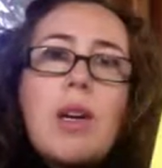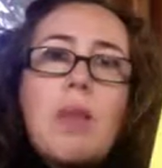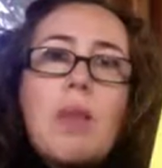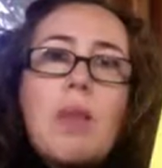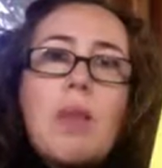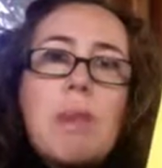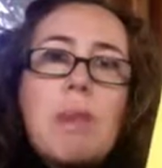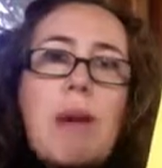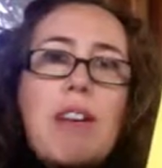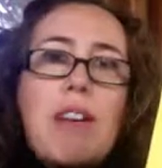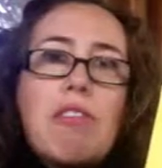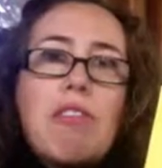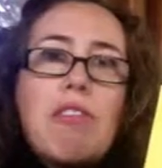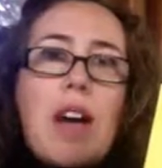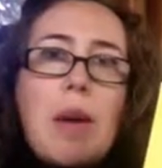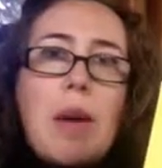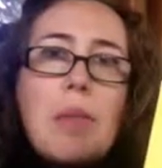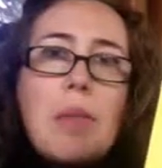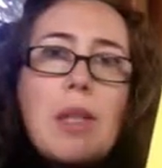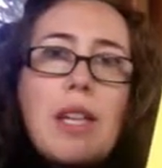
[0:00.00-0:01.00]
with my
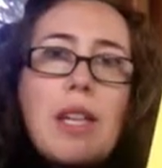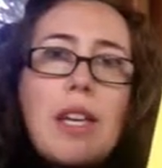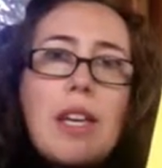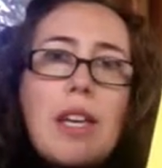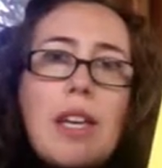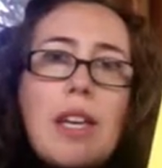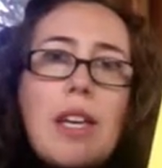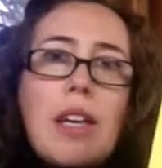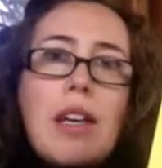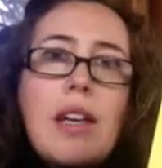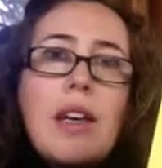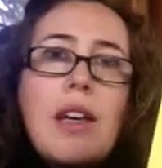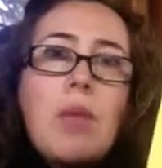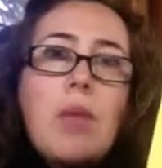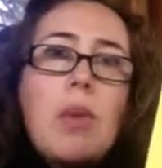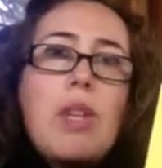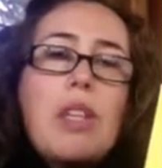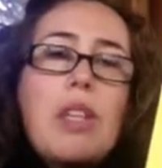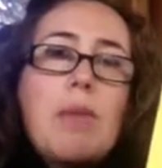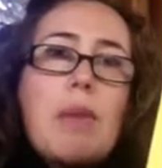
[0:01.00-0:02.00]
family,
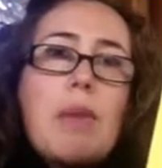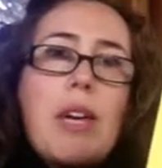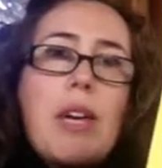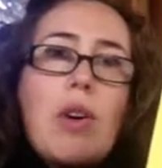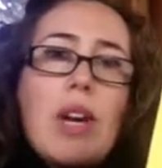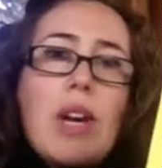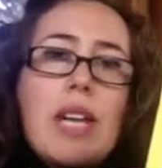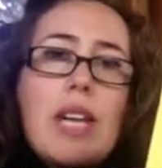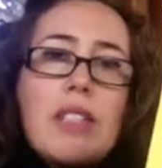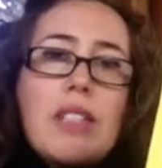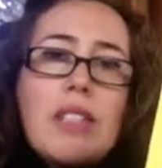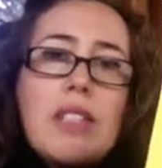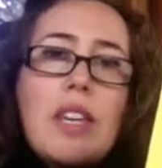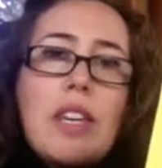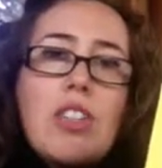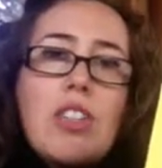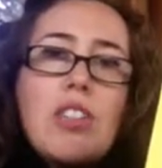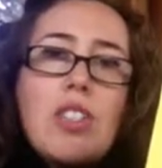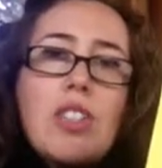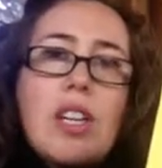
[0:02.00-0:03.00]
within my
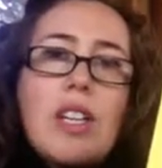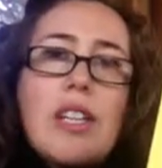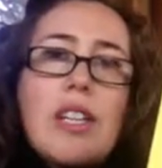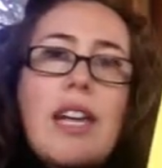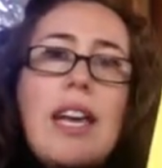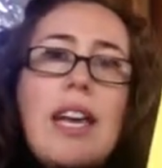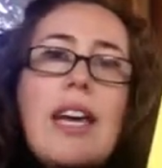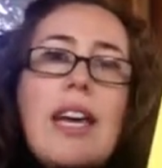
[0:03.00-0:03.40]
organization,